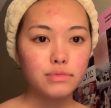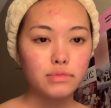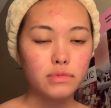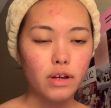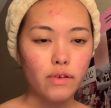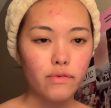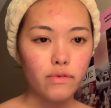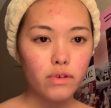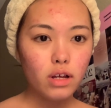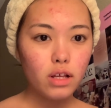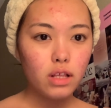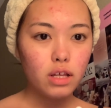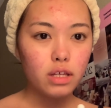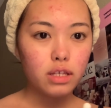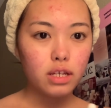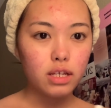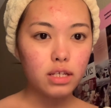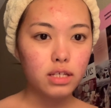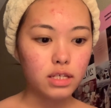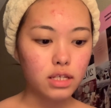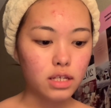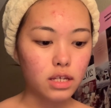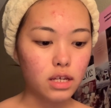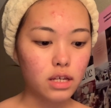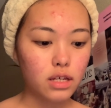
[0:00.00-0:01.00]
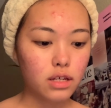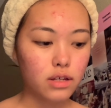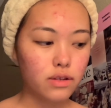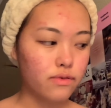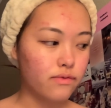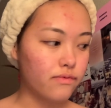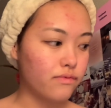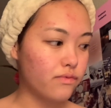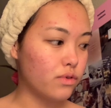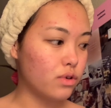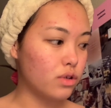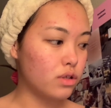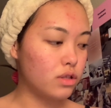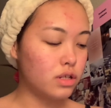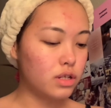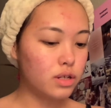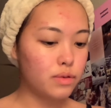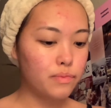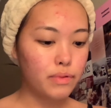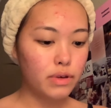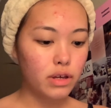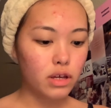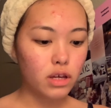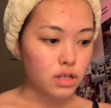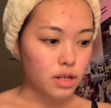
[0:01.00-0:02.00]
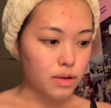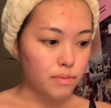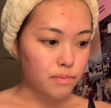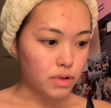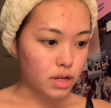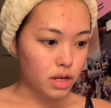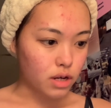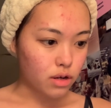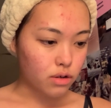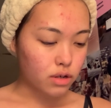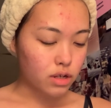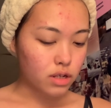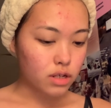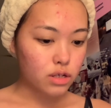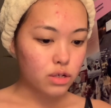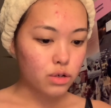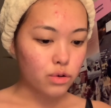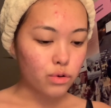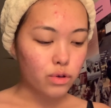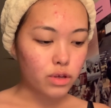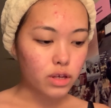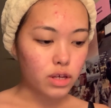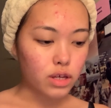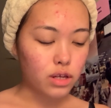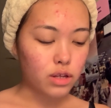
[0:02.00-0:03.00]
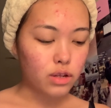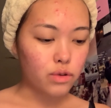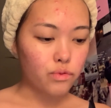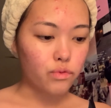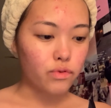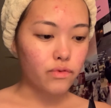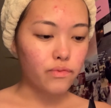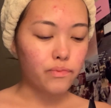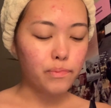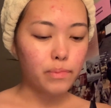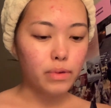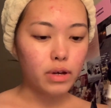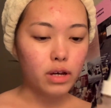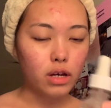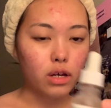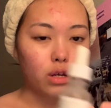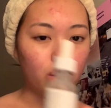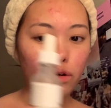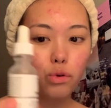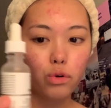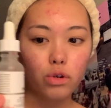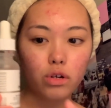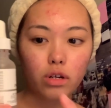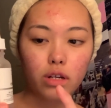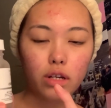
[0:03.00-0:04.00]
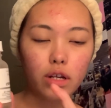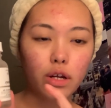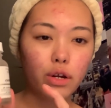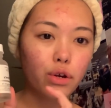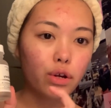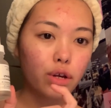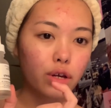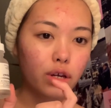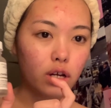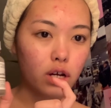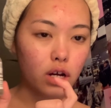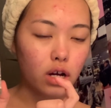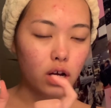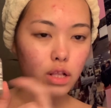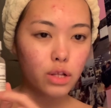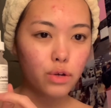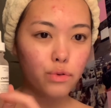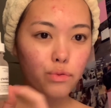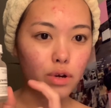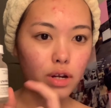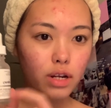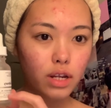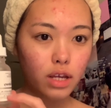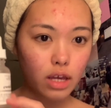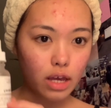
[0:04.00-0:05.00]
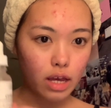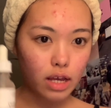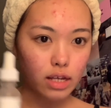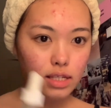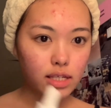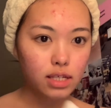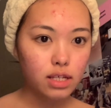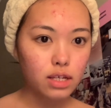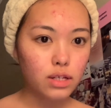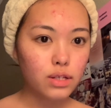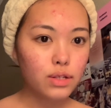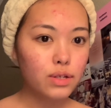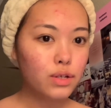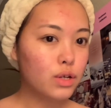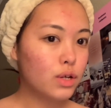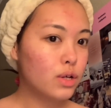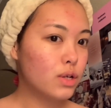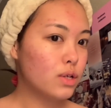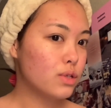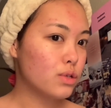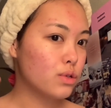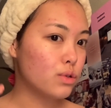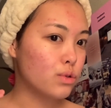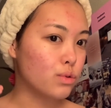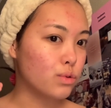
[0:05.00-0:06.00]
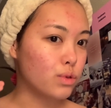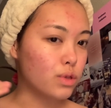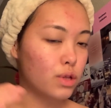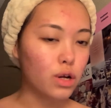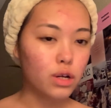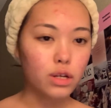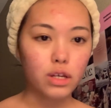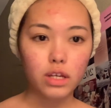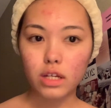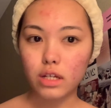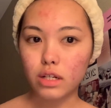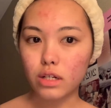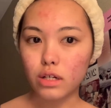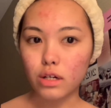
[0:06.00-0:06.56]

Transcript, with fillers: after I let that sit for a little bit, I'm now gonna go in with my Ordinary Hyaluronic Acid to lock in